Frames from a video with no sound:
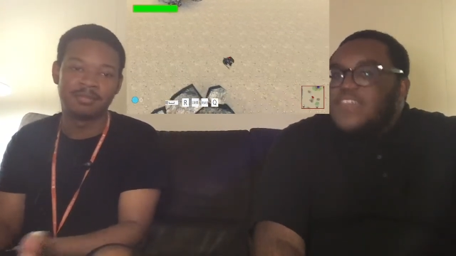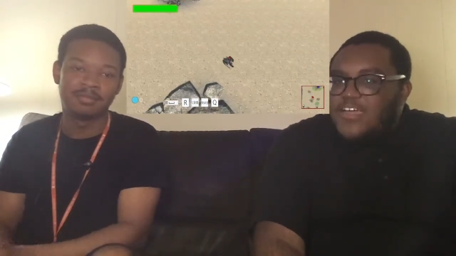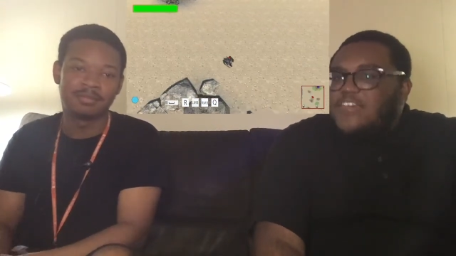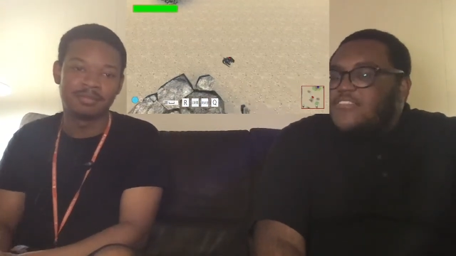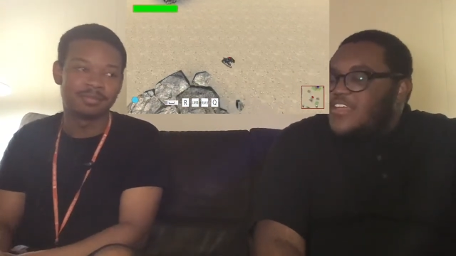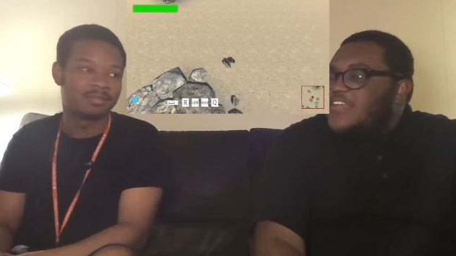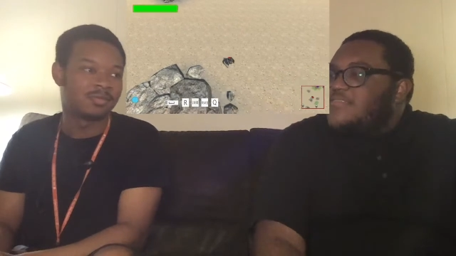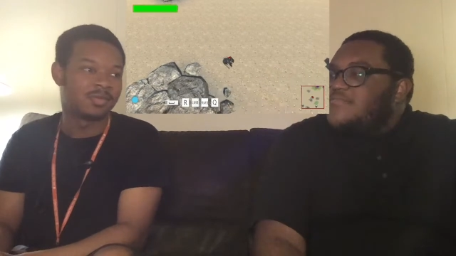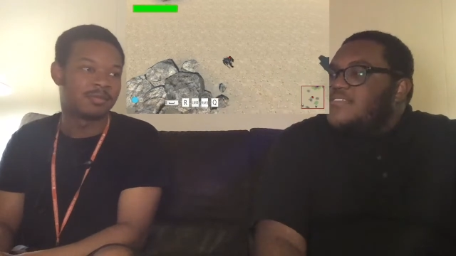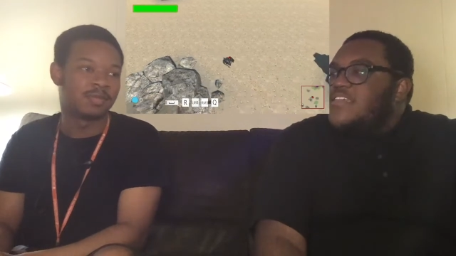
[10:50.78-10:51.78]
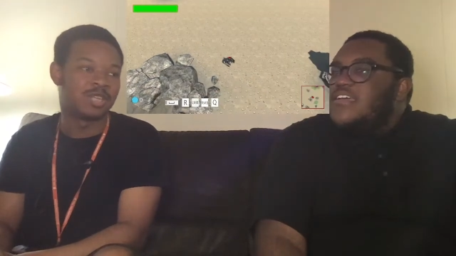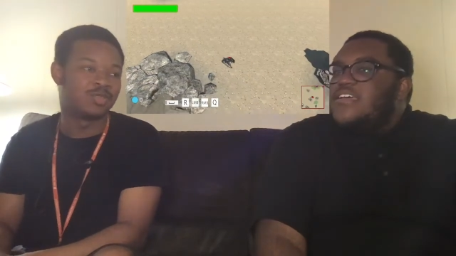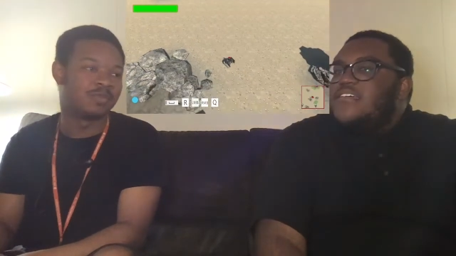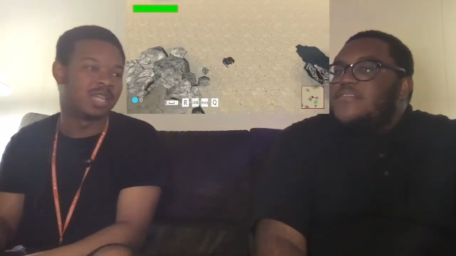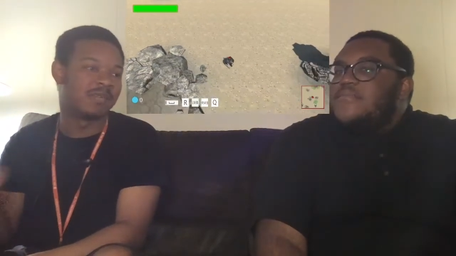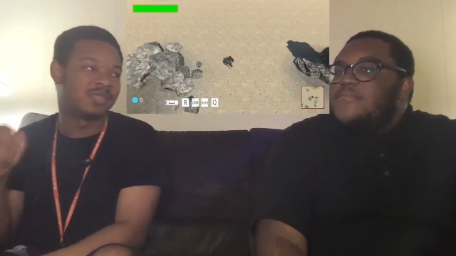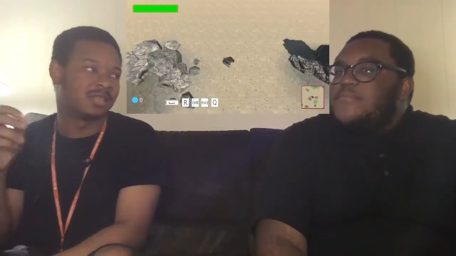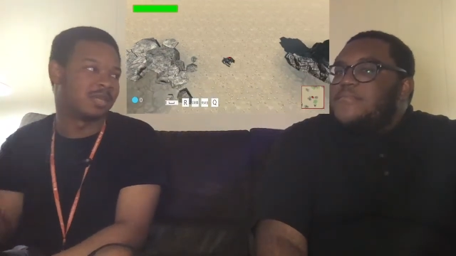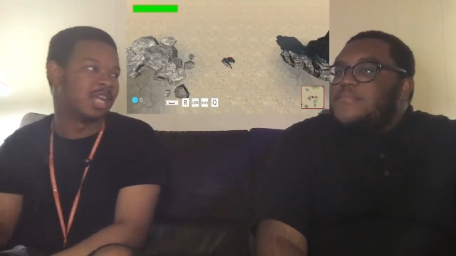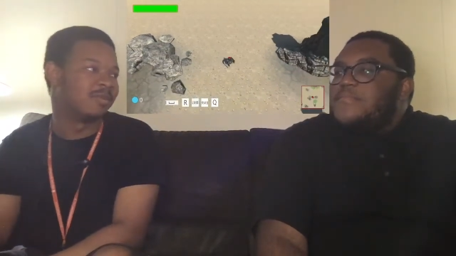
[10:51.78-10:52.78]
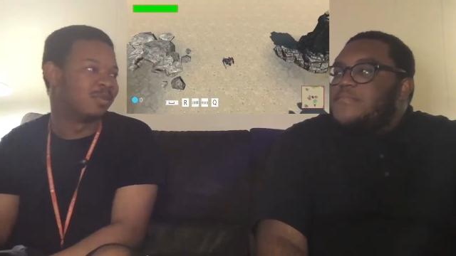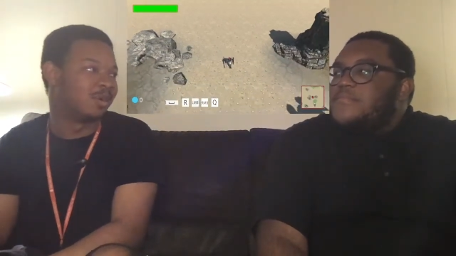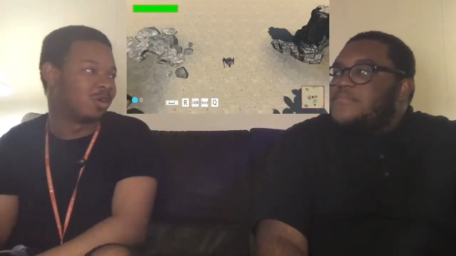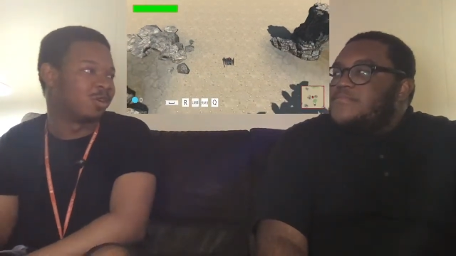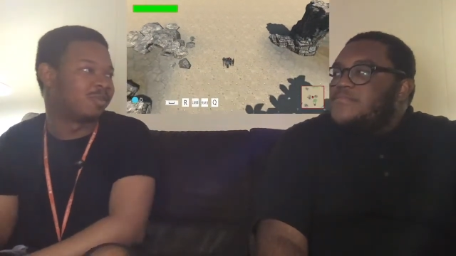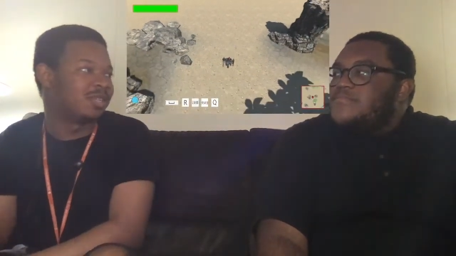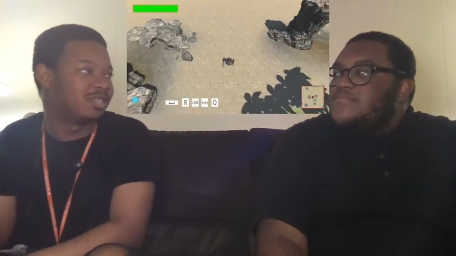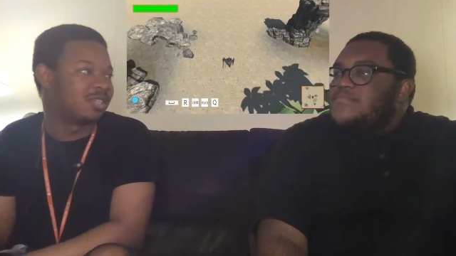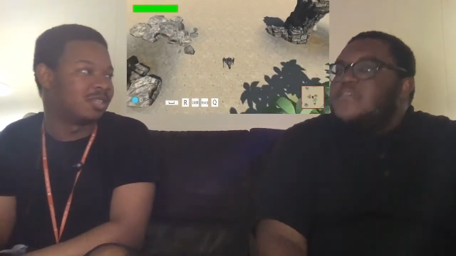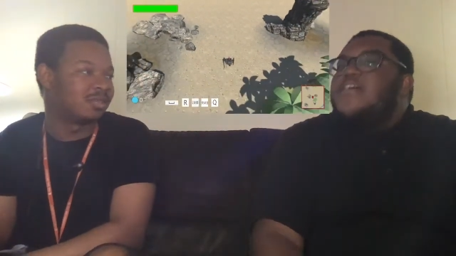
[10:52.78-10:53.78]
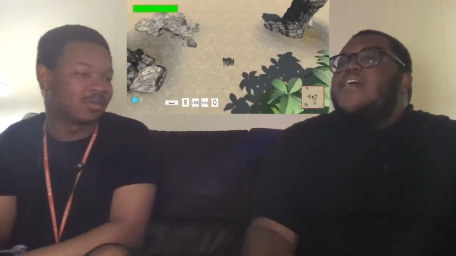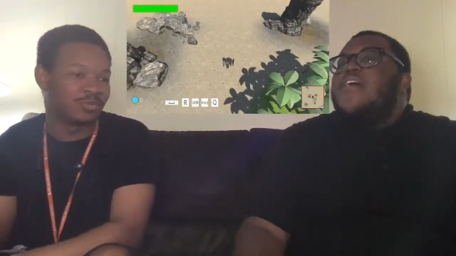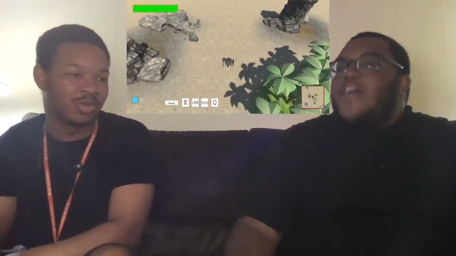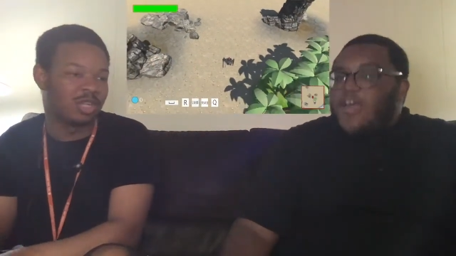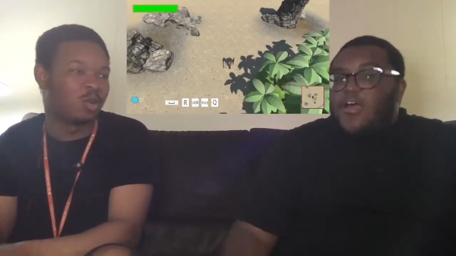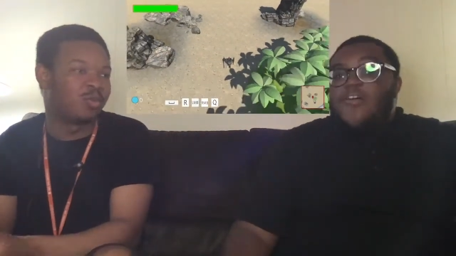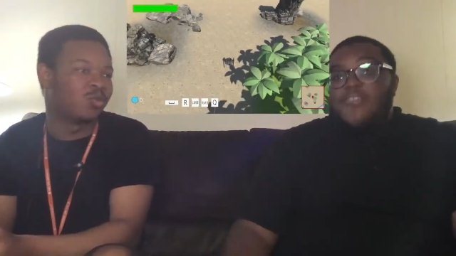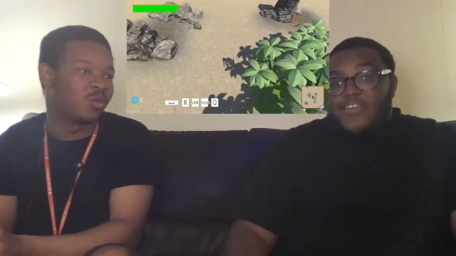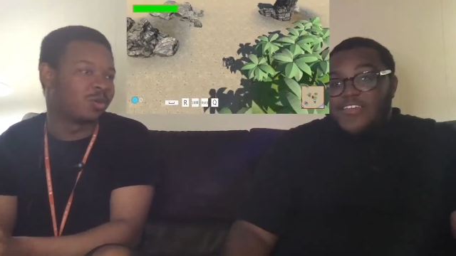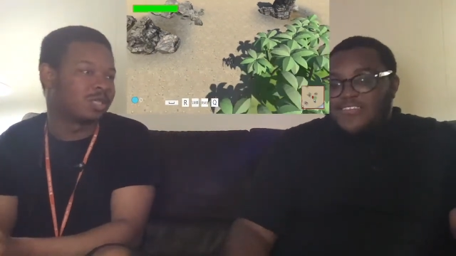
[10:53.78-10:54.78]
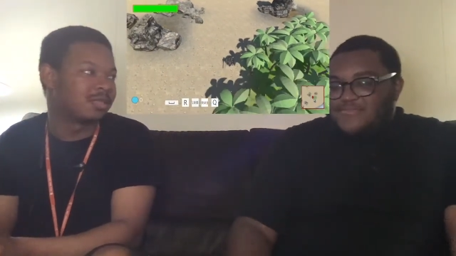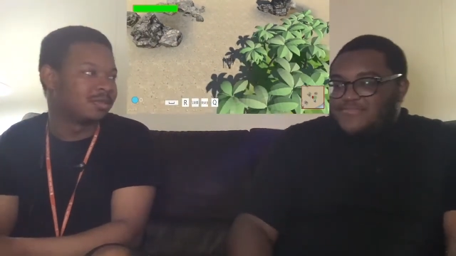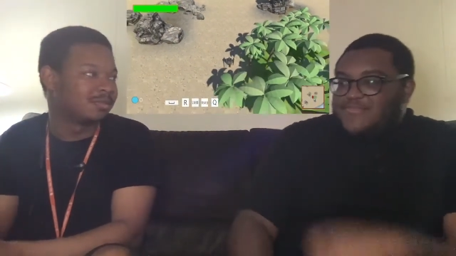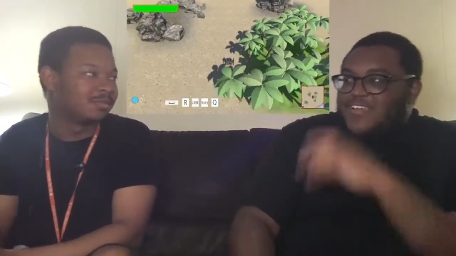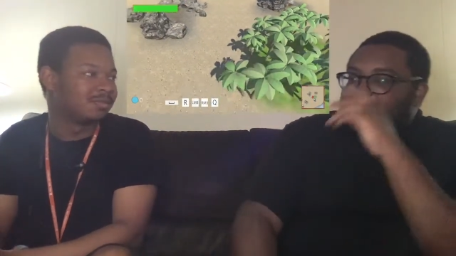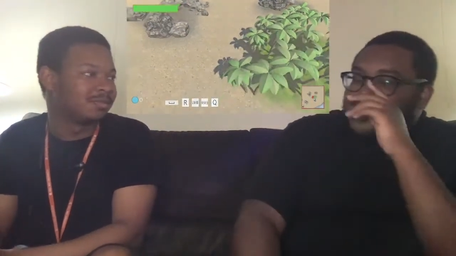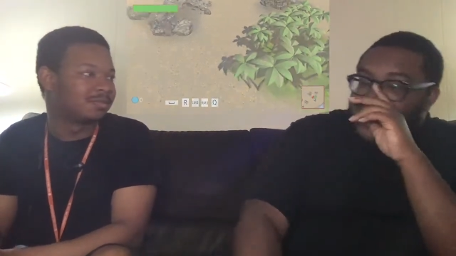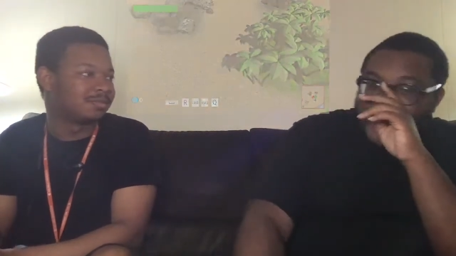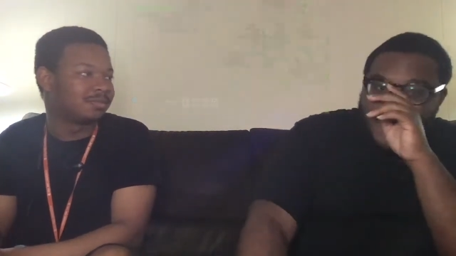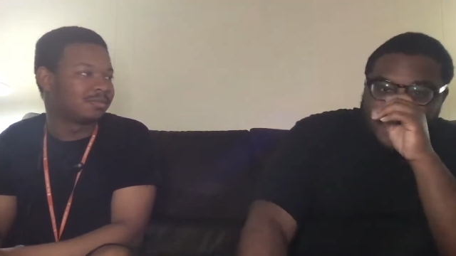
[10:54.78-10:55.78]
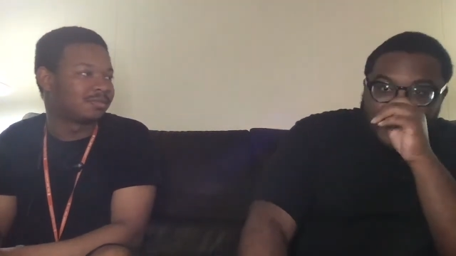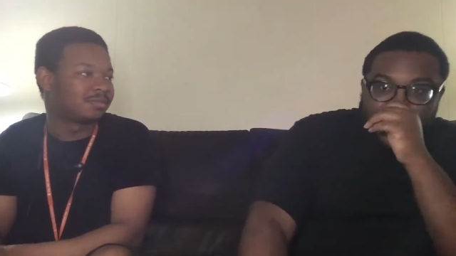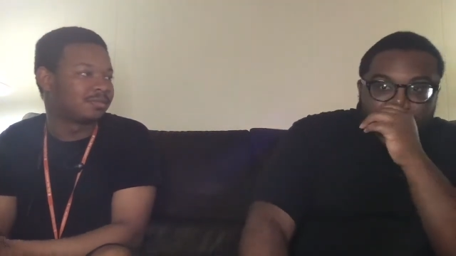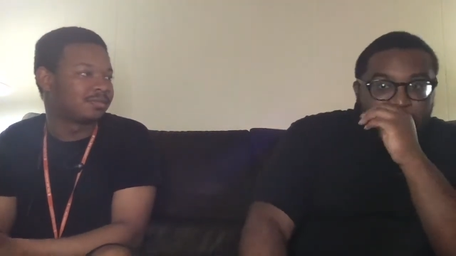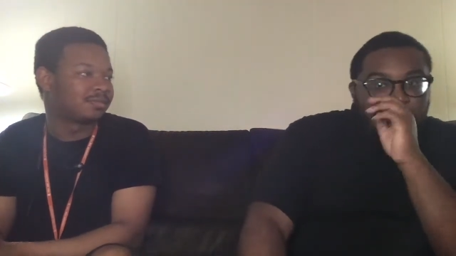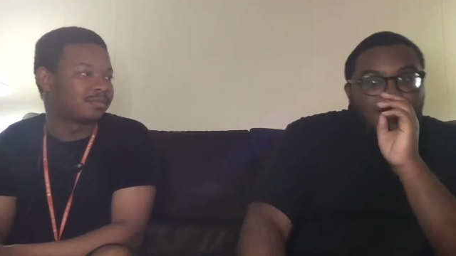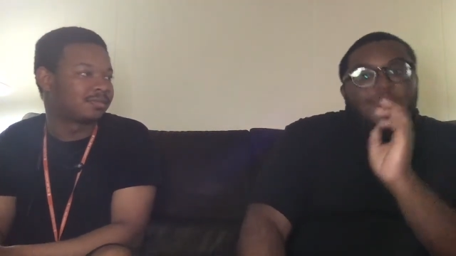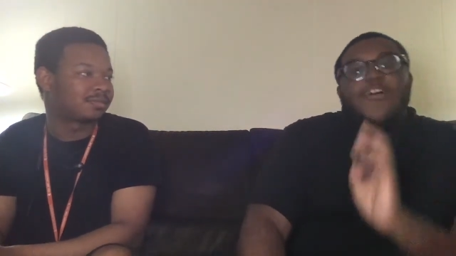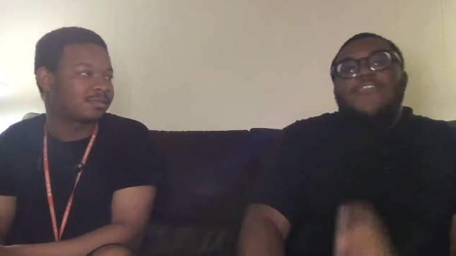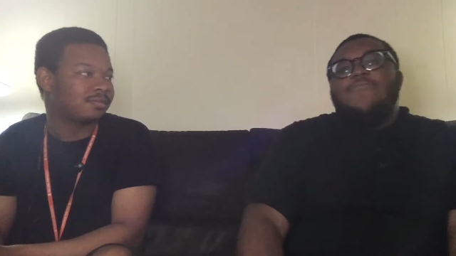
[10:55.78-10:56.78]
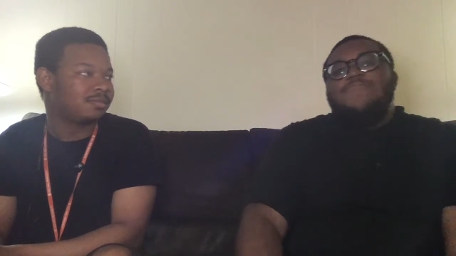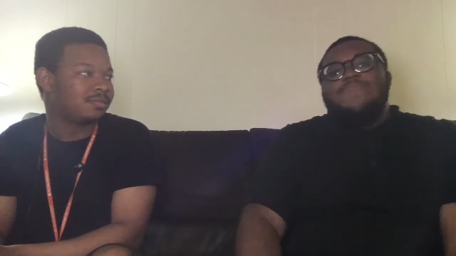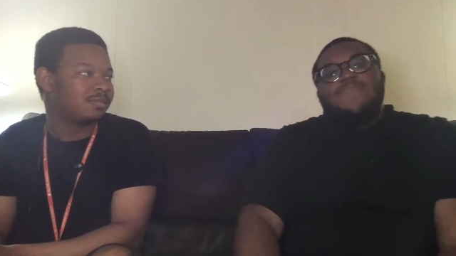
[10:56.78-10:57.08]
Speaker 1: Okay. My dream game is an MMORPG. It's really open All right. World. Okay.
Speaker 2: Well,